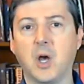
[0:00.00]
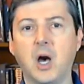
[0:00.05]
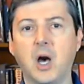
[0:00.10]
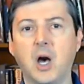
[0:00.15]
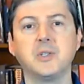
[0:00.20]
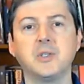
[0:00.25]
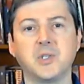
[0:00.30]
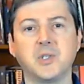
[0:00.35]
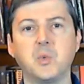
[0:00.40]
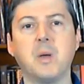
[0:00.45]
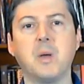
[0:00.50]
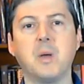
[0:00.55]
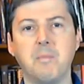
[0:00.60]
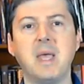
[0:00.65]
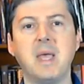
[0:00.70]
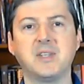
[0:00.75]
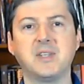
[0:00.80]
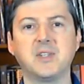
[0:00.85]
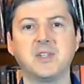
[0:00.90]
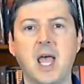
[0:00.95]
The cause is
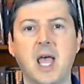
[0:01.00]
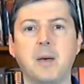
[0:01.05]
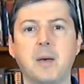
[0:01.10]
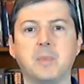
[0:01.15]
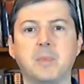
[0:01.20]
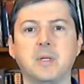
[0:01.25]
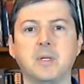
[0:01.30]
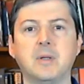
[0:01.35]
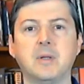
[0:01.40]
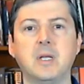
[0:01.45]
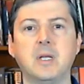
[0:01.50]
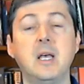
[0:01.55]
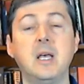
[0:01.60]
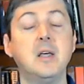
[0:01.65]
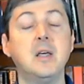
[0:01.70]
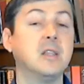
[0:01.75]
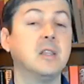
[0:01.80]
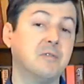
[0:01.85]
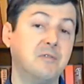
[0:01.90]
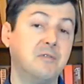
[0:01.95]
what makes it happen.
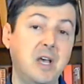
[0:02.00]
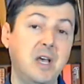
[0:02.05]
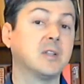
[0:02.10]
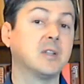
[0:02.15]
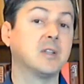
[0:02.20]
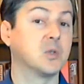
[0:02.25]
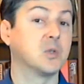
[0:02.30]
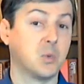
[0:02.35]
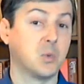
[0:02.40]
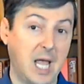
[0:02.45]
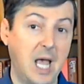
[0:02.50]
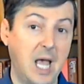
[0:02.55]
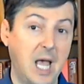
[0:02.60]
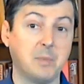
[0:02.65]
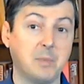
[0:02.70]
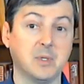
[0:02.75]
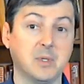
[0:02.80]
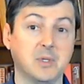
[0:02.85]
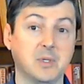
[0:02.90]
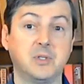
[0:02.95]
The effect is
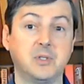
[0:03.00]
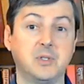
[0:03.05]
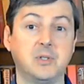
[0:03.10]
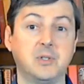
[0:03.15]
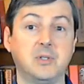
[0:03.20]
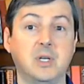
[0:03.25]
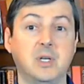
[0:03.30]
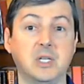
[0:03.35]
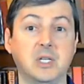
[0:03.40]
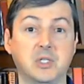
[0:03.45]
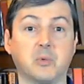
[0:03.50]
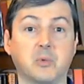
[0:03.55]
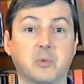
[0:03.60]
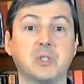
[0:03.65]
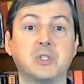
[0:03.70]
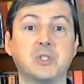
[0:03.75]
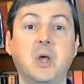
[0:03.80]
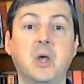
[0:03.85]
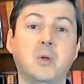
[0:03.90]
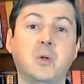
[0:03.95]
what happens.
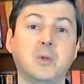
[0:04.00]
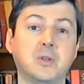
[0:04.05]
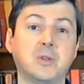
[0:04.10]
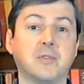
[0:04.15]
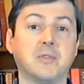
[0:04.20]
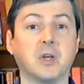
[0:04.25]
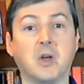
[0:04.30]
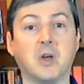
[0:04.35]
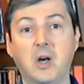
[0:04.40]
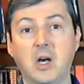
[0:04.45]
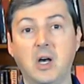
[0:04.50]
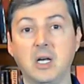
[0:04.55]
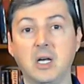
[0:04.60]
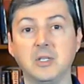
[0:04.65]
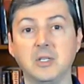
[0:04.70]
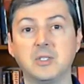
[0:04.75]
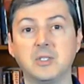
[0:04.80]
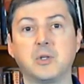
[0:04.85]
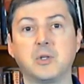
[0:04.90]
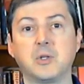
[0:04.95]
It's the result of the
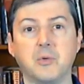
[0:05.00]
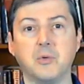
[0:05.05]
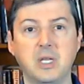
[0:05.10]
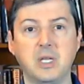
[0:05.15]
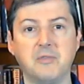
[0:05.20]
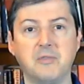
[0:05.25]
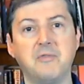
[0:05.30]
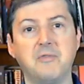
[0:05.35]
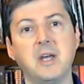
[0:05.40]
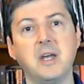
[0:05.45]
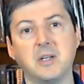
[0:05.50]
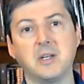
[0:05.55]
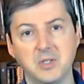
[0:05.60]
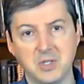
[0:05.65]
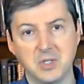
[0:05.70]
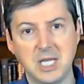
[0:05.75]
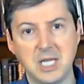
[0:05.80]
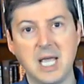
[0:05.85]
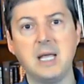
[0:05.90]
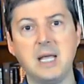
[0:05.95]
cause. So the
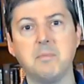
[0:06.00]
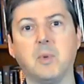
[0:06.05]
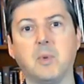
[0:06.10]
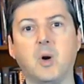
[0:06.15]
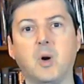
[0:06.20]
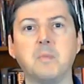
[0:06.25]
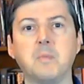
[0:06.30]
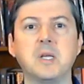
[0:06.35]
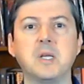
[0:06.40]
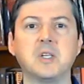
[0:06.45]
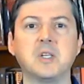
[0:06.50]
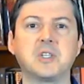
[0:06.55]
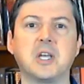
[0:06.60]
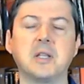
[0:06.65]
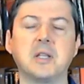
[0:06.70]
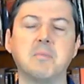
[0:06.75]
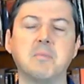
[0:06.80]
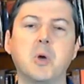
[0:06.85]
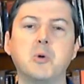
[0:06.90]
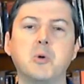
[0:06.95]
effect is the 8 ball being
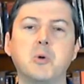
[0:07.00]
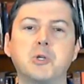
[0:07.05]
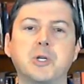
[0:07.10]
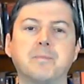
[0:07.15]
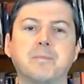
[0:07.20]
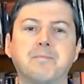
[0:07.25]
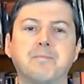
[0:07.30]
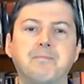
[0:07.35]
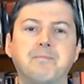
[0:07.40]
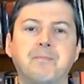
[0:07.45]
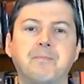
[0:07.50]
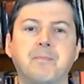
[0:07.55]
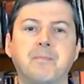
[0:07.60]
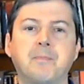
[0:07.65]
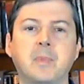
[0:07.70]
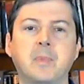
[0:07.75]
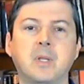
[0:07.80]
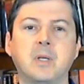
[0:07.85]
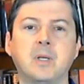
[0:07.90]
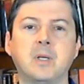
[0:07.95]
set in motion.
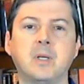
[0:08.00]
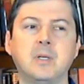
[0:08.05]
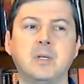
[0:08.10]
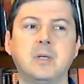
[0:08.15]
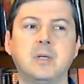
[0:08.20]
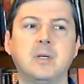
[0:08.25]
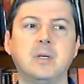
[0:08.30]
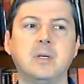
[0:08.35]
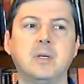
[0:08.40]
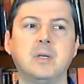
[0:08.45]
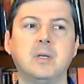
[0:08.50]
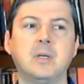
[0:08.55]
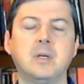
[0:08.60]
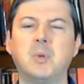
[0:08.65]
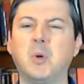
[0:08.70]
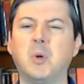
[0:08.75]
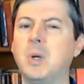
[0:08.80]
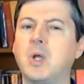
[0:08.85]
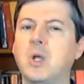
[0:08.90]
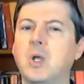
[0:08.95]

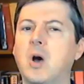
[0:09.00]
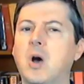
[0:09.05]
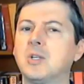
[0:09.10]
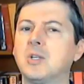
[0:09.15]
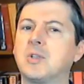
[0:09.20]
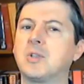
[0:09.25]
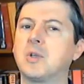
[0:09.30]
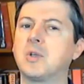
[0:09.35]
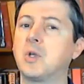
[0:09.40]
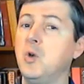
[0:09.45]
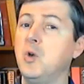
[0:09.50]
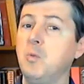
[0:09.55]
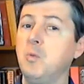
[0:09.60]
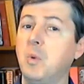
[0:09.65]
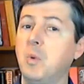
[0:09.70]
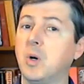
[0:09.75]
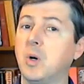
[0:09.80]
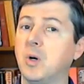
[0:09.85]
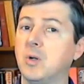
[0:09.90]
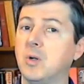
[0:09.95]
But what caused the
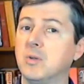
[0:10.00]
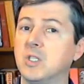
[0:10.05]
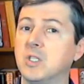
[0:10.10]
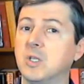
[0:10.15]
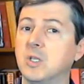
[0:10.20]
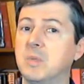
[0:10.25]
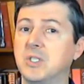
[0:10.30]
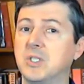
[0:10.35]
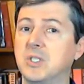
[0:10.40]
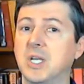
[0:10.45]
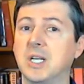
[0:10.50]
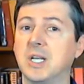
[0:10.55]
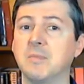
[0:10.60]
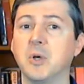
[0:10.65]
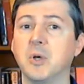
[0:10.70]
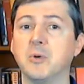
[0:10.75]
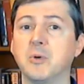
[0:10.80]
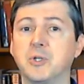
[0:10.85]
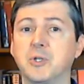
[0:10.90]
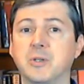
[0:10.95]
cue ball to be
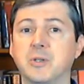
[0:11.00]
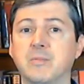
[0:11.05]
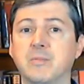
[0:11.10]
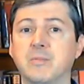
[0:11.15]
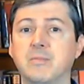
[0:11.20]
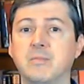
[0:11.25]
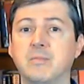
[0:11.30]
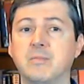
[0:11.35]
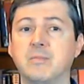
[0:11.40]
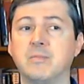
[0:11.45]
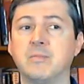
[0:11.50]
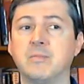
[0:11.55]
set in motion?